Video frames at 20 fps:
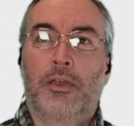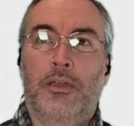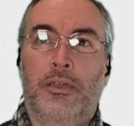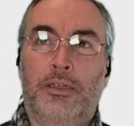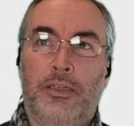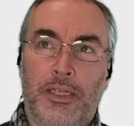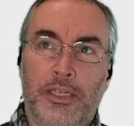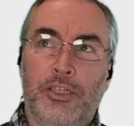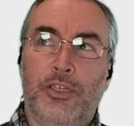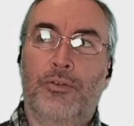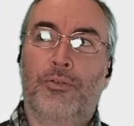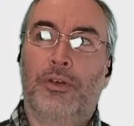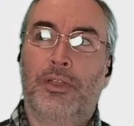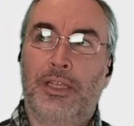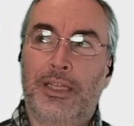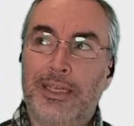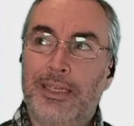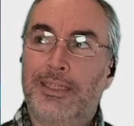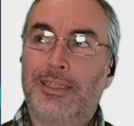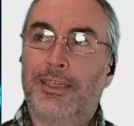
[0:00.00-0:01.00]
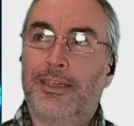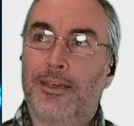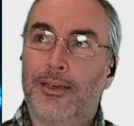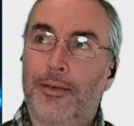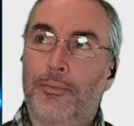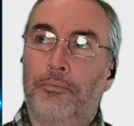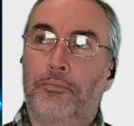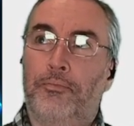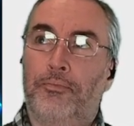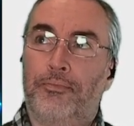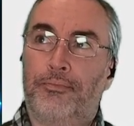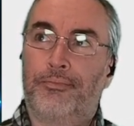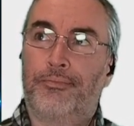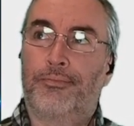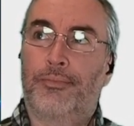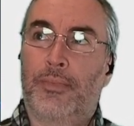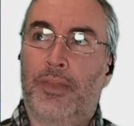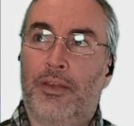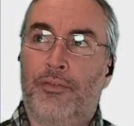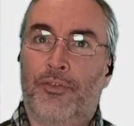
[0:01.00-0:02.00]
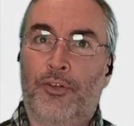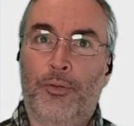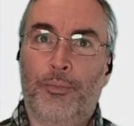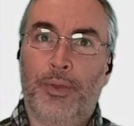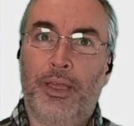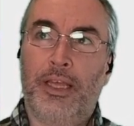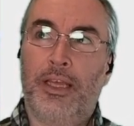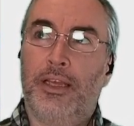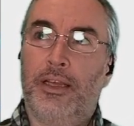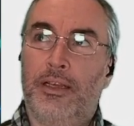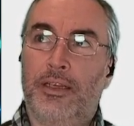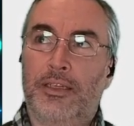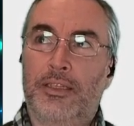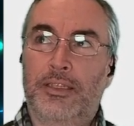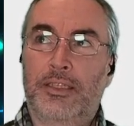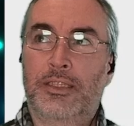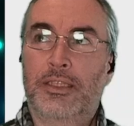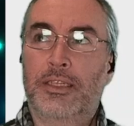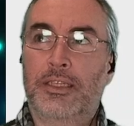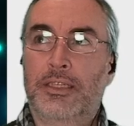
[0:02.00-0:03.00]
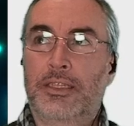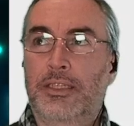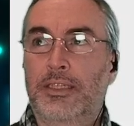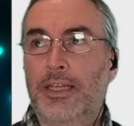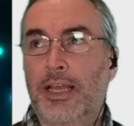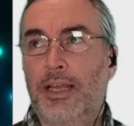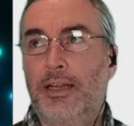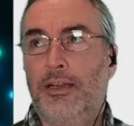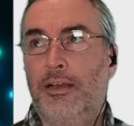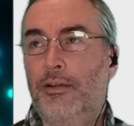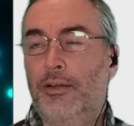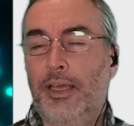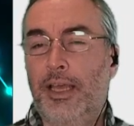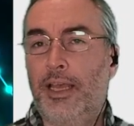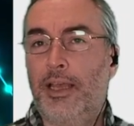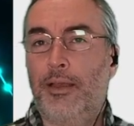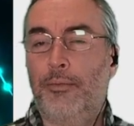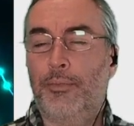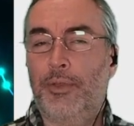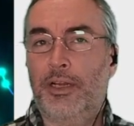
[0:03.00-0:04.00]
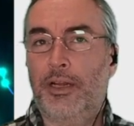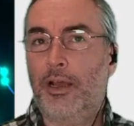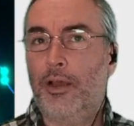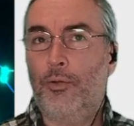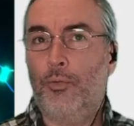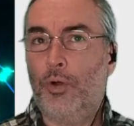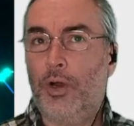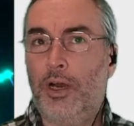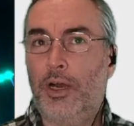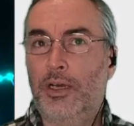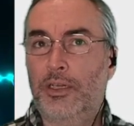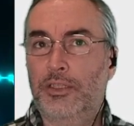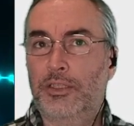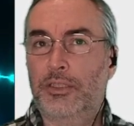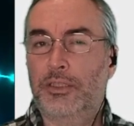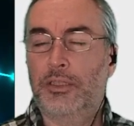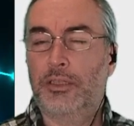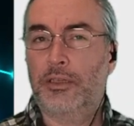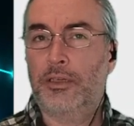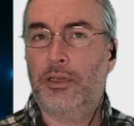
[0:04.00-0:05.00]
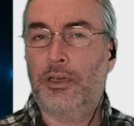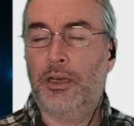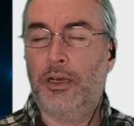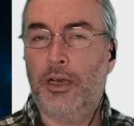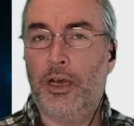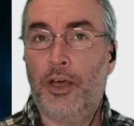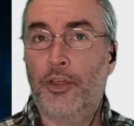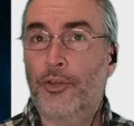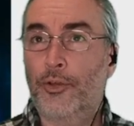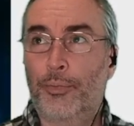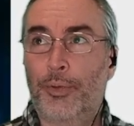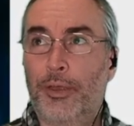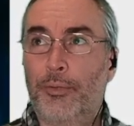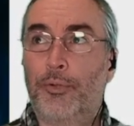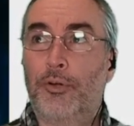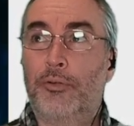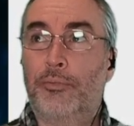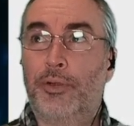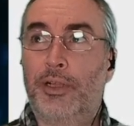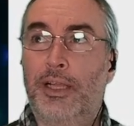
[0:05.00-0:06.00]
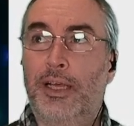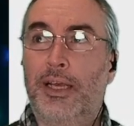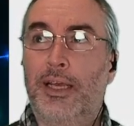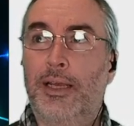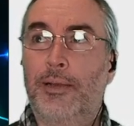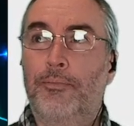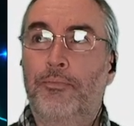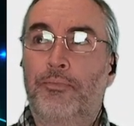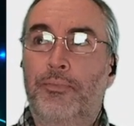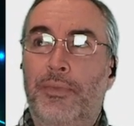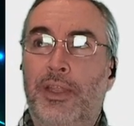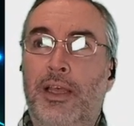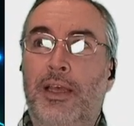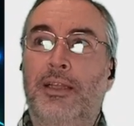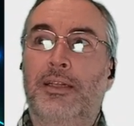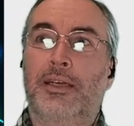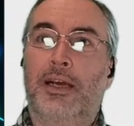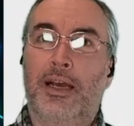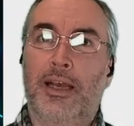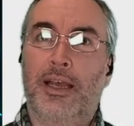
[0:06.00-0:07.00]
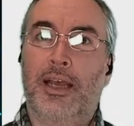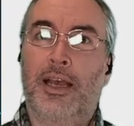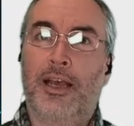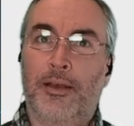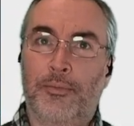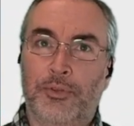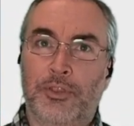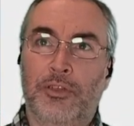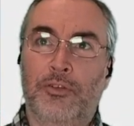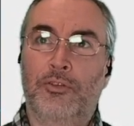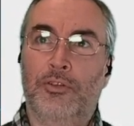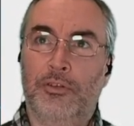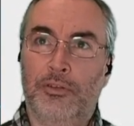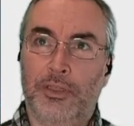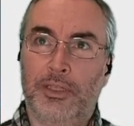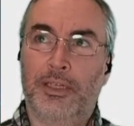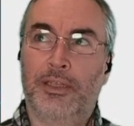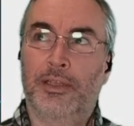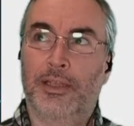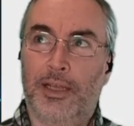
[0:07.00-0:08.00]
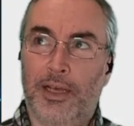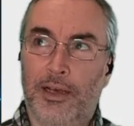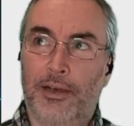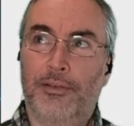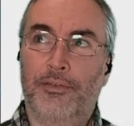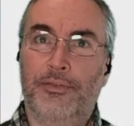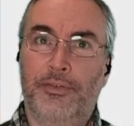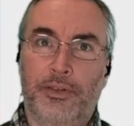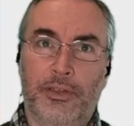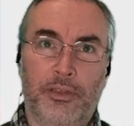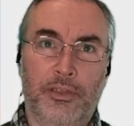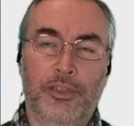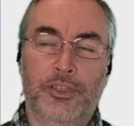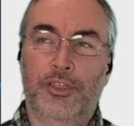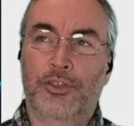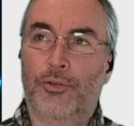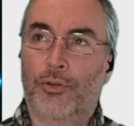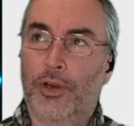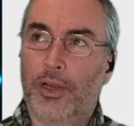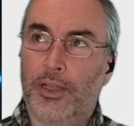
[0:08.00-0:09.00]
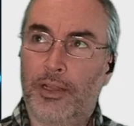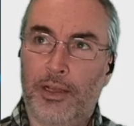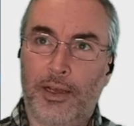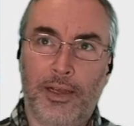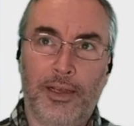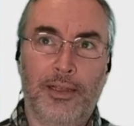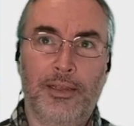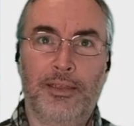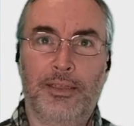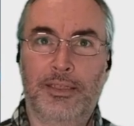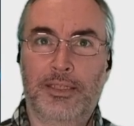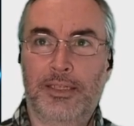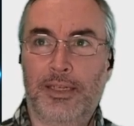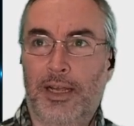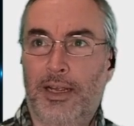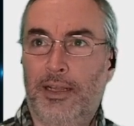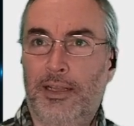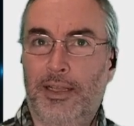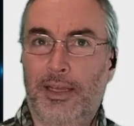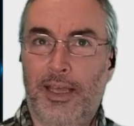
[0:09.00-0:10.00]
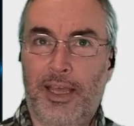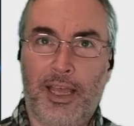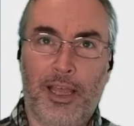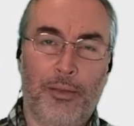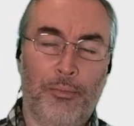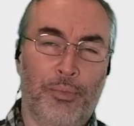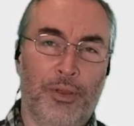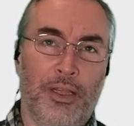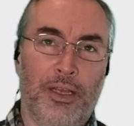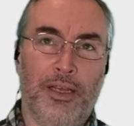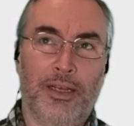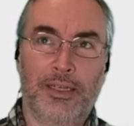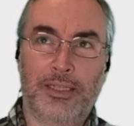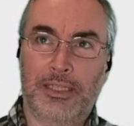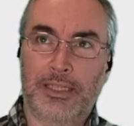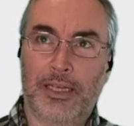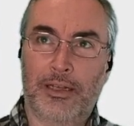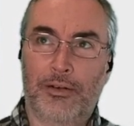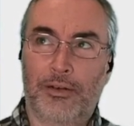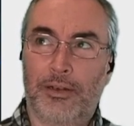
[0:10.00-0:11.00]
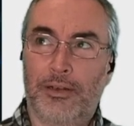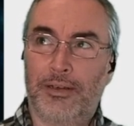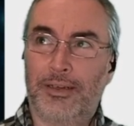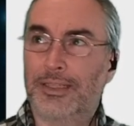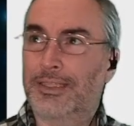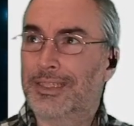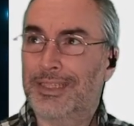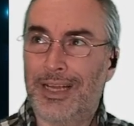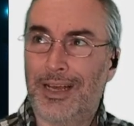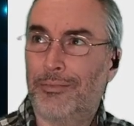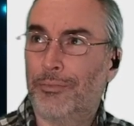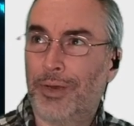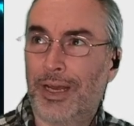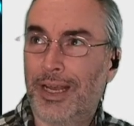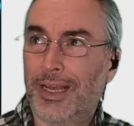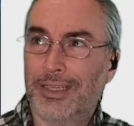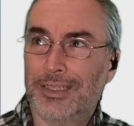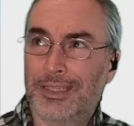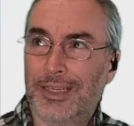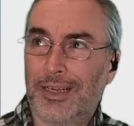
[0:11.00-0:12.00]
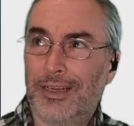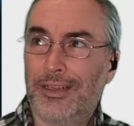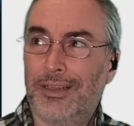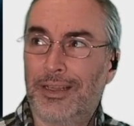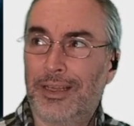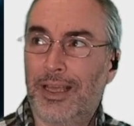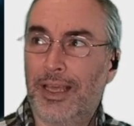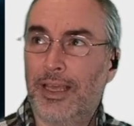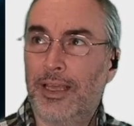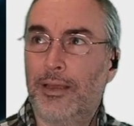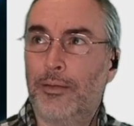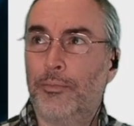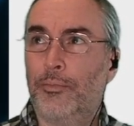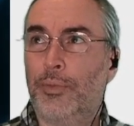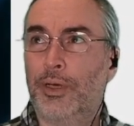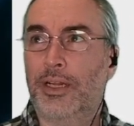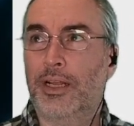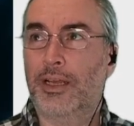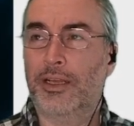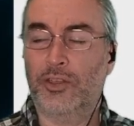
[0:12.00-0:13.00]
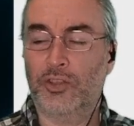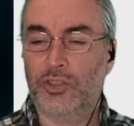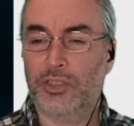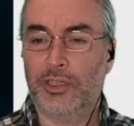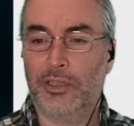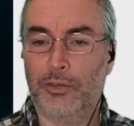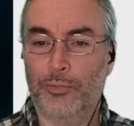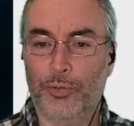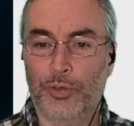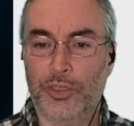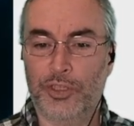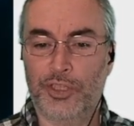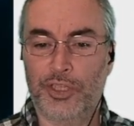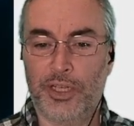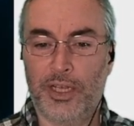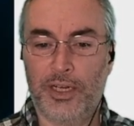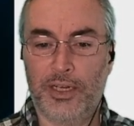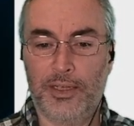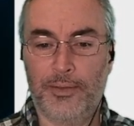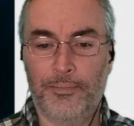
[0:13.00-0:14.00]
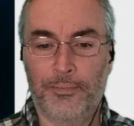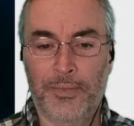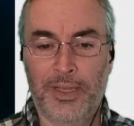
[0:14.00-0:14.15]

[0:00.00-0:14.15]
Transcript: Disco Elysium, for me, is the standout game that I watched other people play, and I absolutely loved the storyline, the style of gameplay, etc. It's not my style of game, but I can still appreciate it.